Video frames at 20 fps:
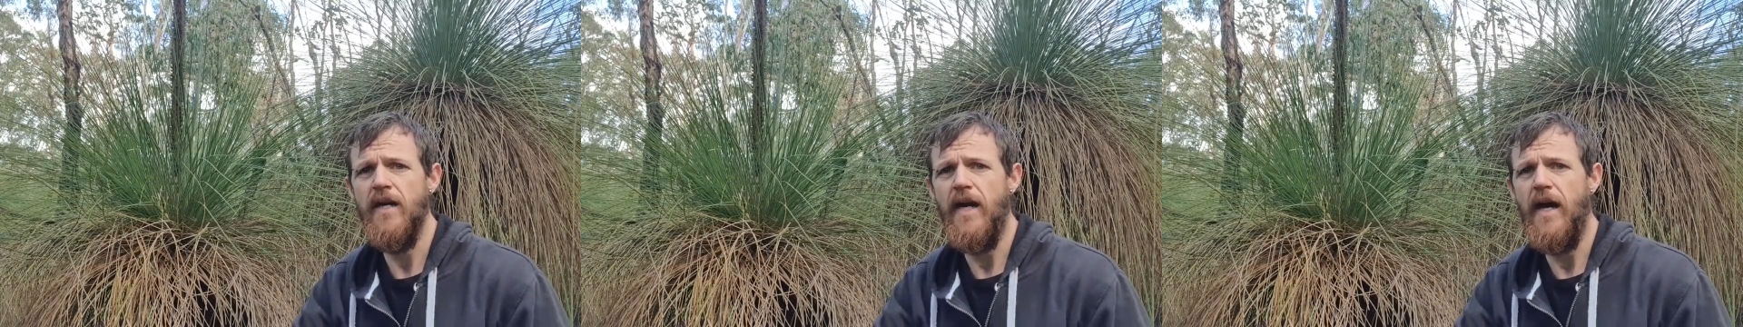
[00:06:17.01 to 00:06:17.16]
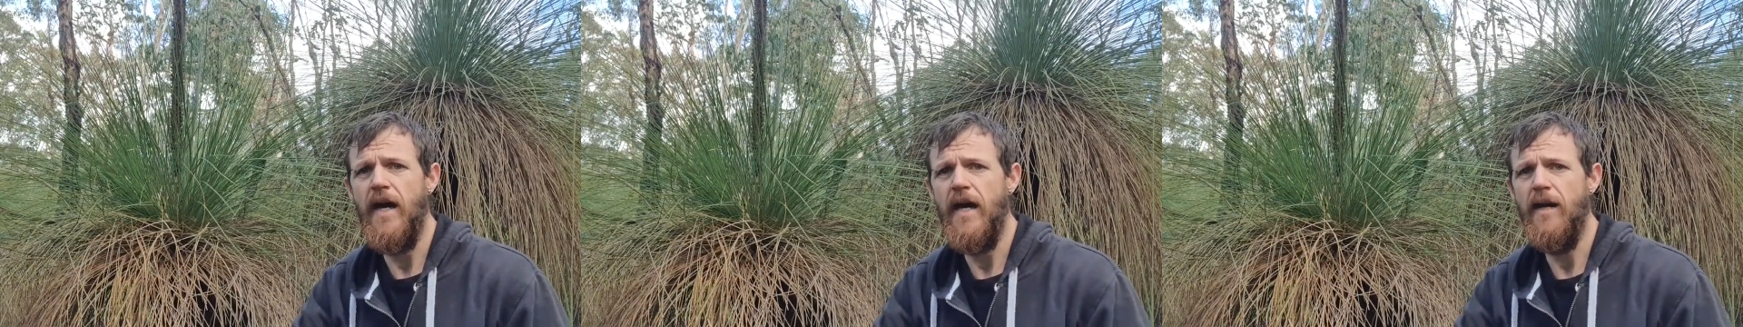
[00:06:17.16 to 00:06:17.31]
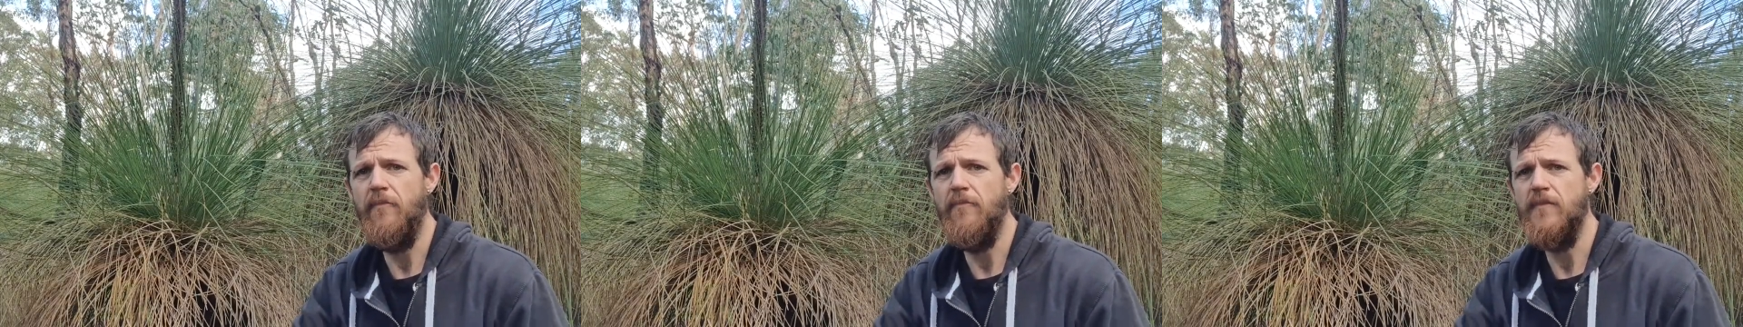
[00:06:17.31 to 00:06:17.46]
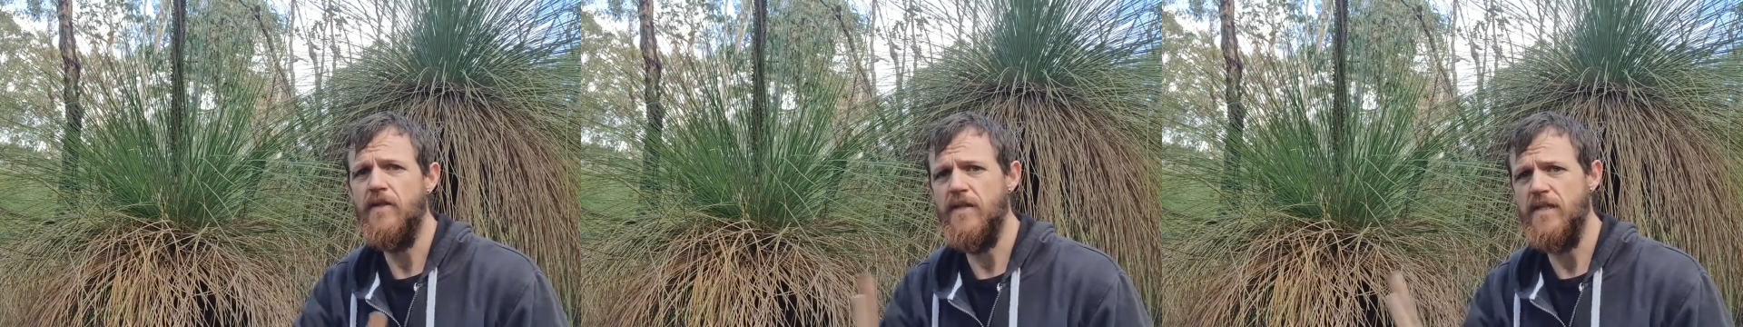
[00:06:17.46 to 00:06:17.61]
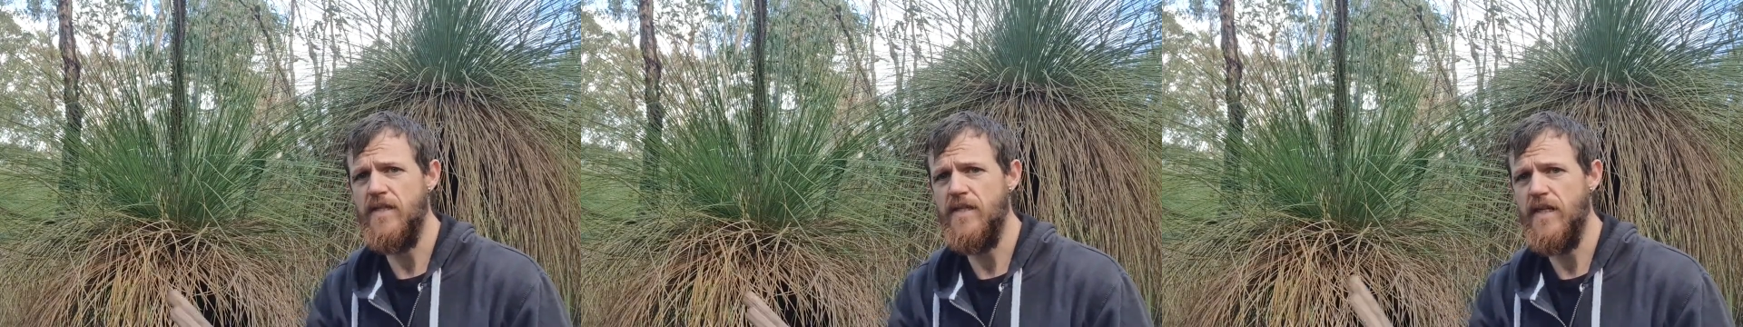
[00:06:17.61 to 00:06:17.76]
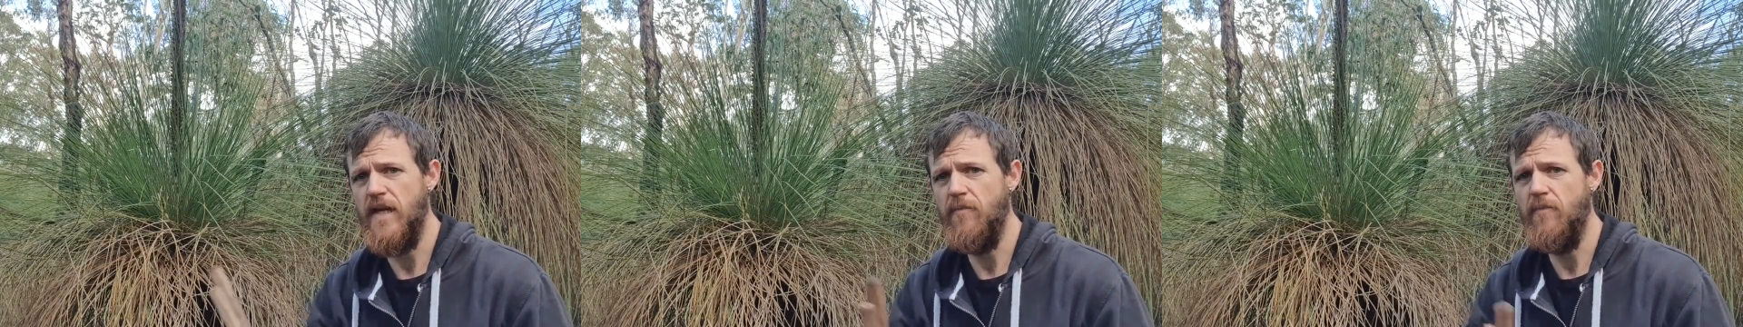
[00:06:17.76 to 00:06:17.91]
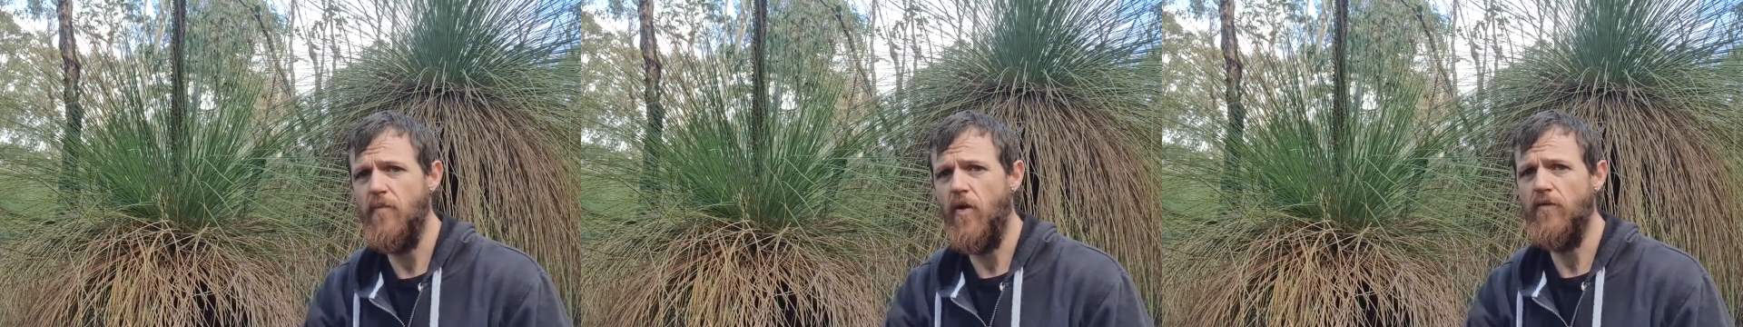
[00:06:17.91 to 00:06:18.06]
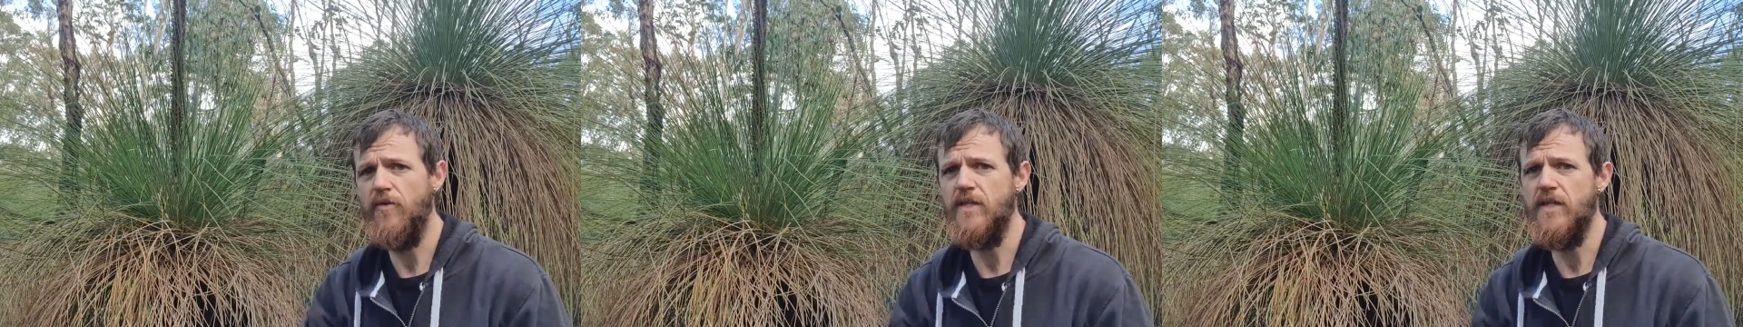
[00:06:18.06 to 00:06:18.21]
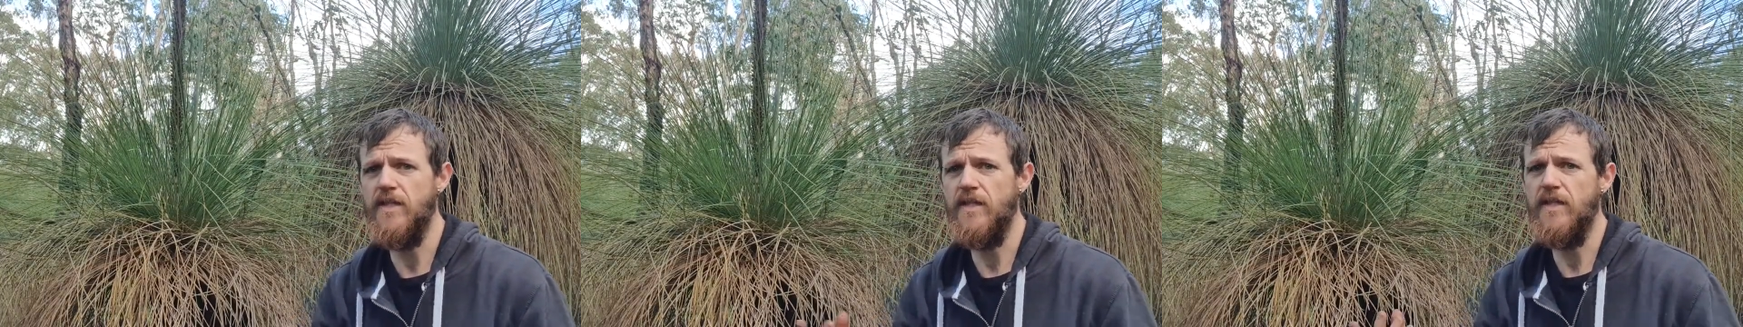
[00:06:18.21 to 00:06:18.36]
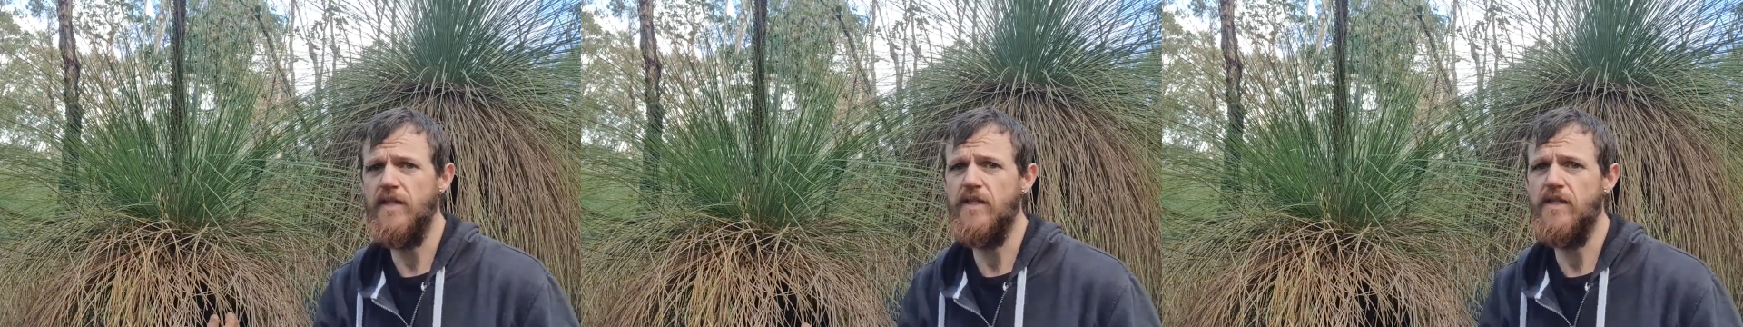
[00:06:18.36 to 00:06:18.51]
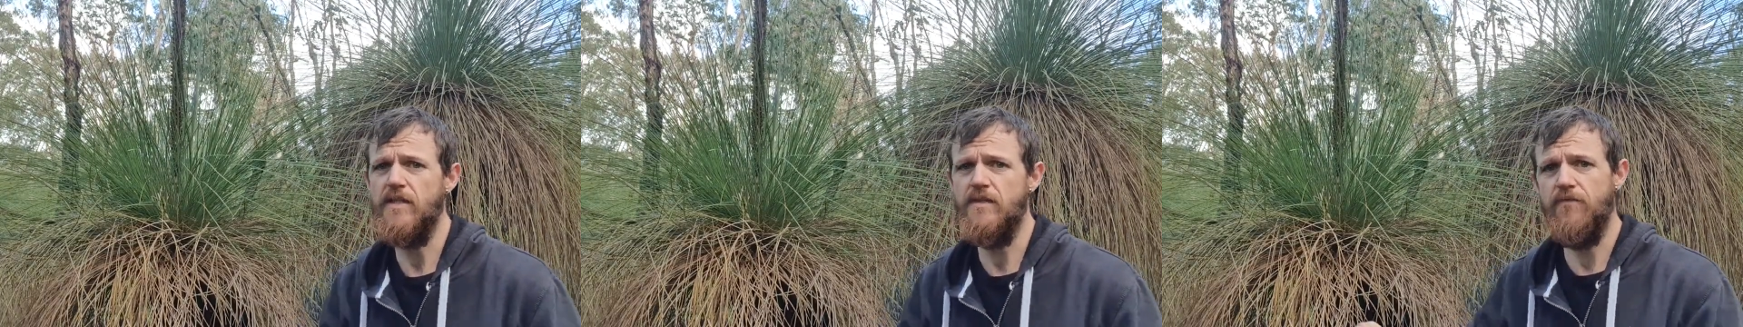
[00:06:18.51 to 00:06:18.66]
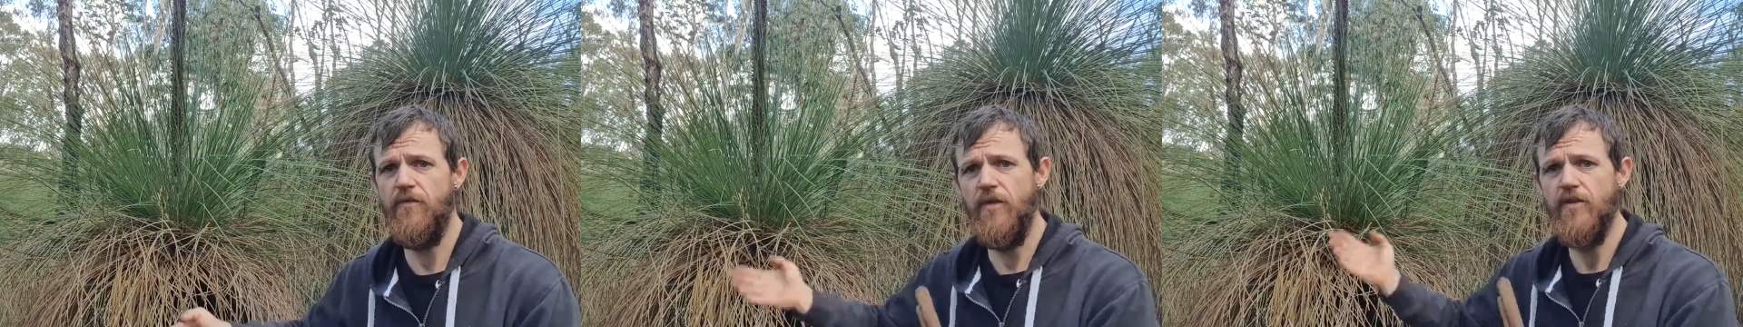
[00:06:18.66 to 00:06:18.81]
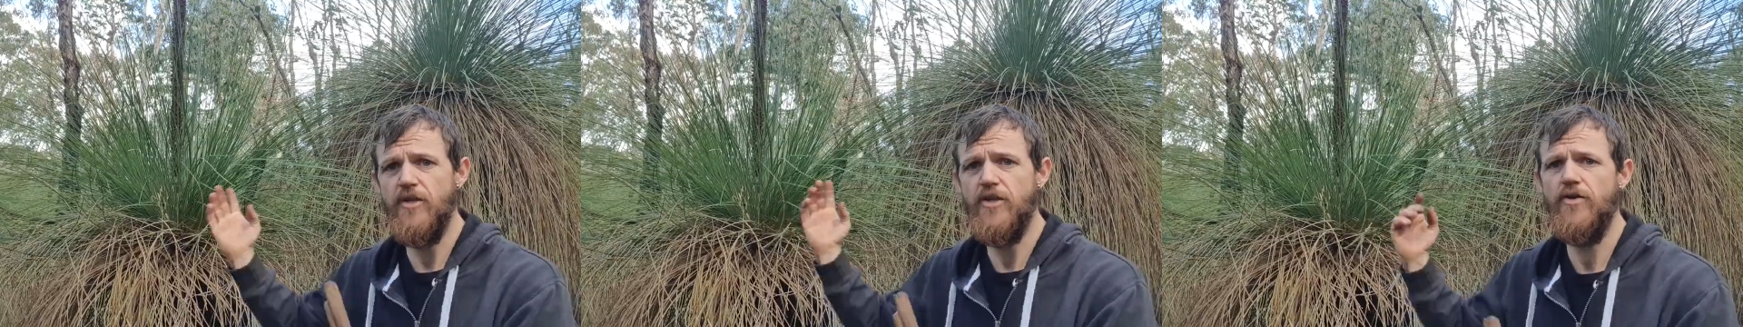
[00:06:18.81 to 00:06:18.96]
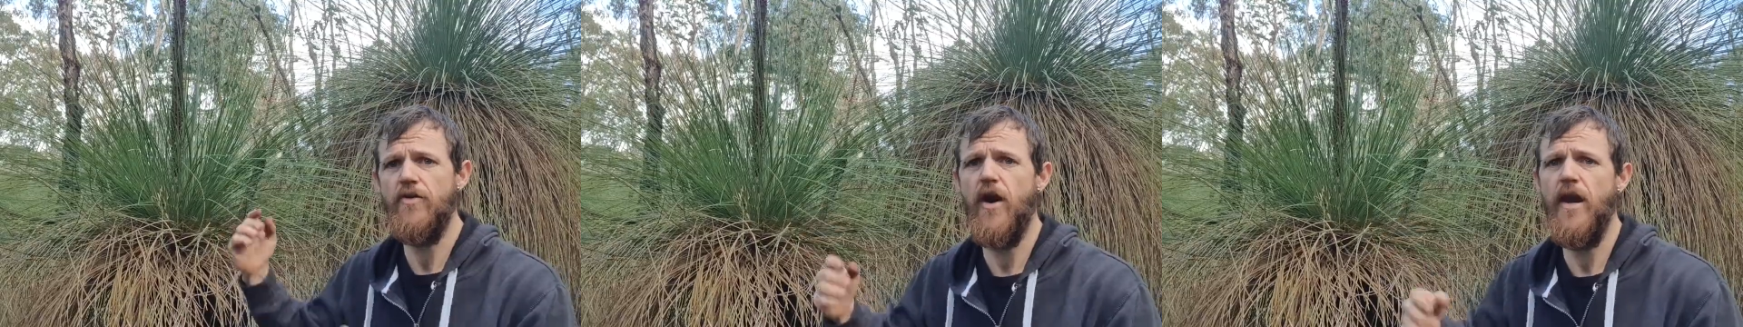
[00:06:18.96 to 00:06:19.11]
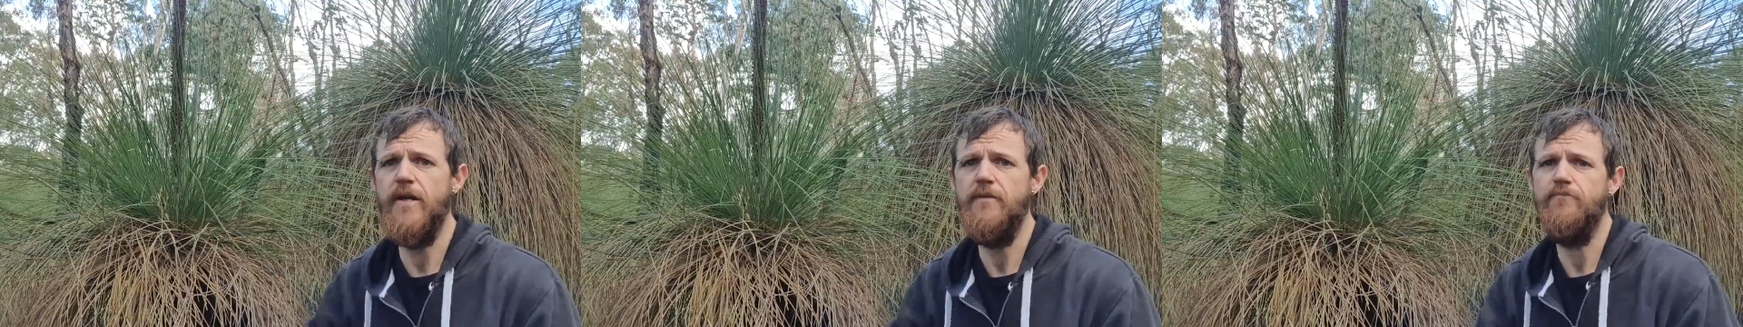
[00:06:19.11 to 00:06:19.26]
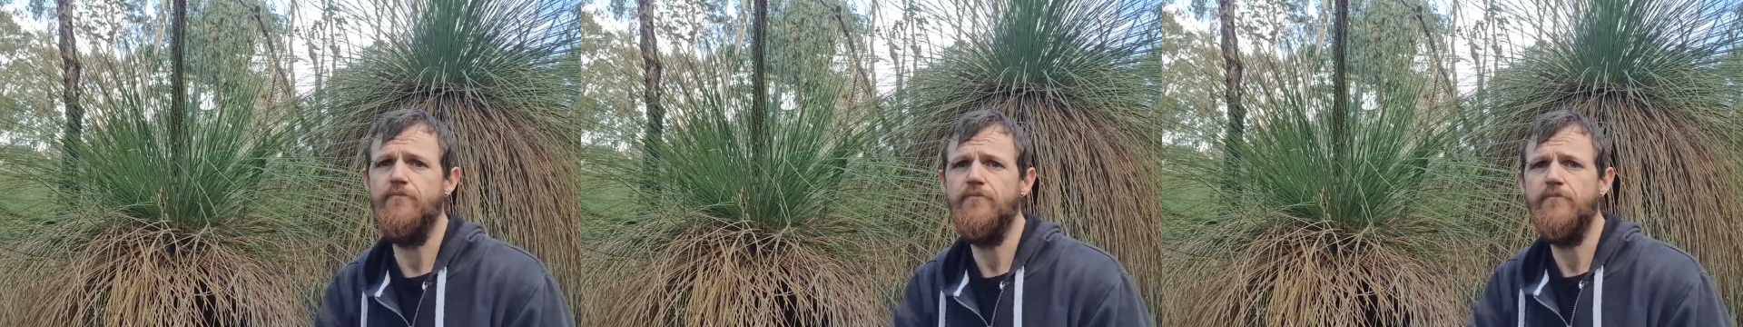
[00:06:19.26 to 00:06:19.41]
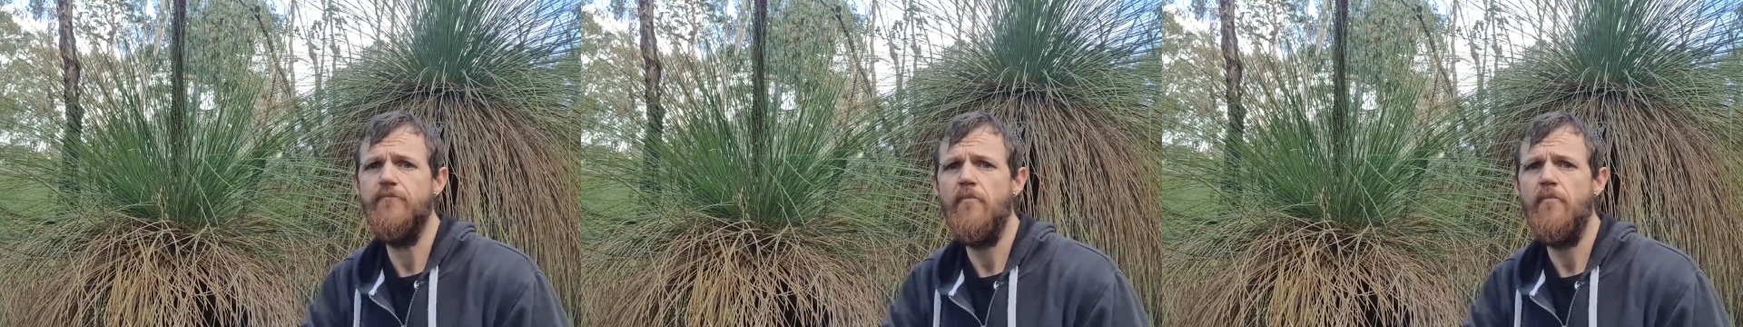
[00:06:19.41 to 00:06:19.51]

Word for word: Um, the stem, obviously, it's very straight.